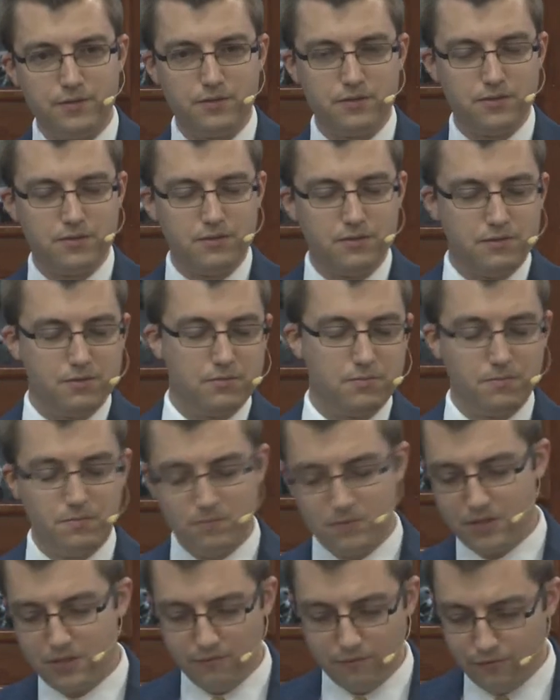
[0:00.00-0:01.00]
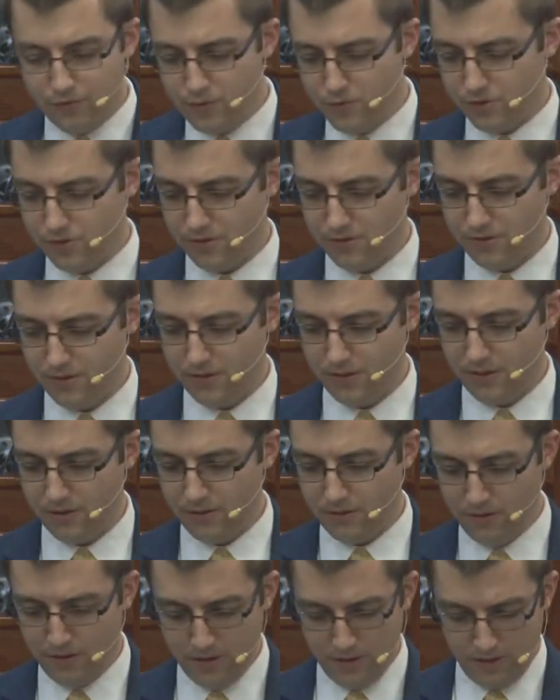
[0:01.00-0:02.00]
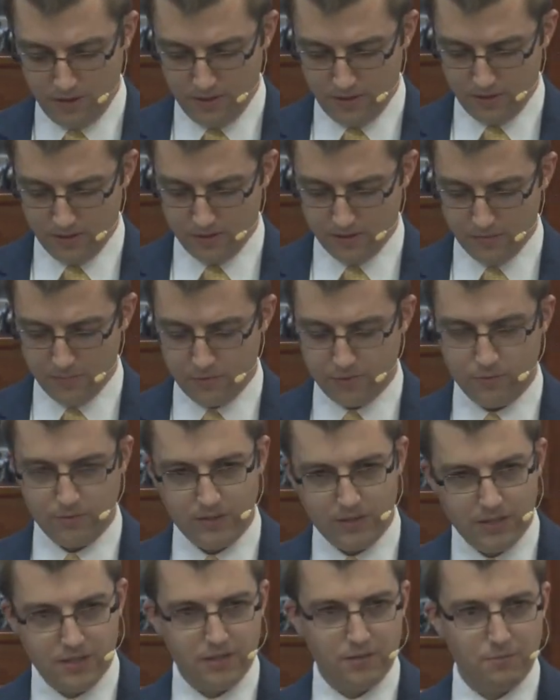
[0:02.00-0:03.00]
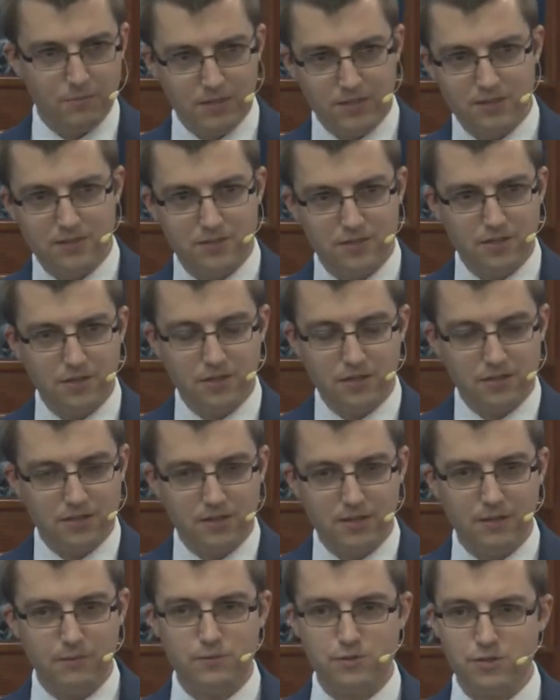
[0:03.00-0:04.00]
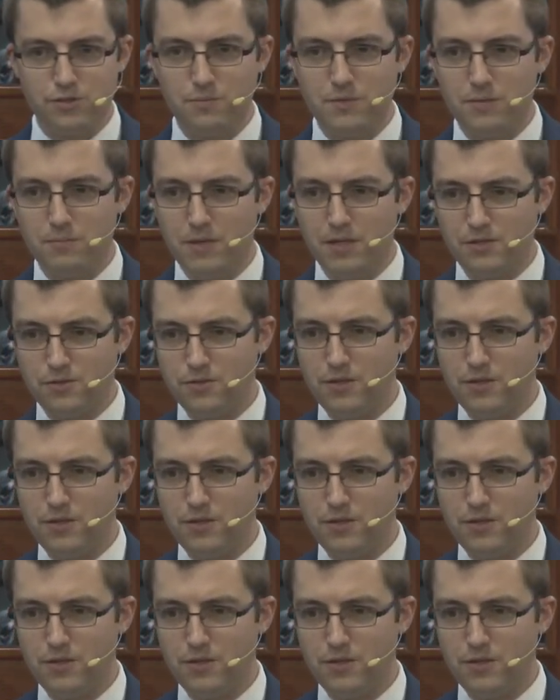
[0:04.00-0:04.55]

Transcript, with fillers: There's confusion there uh, between him and his son. I, would just be a mess.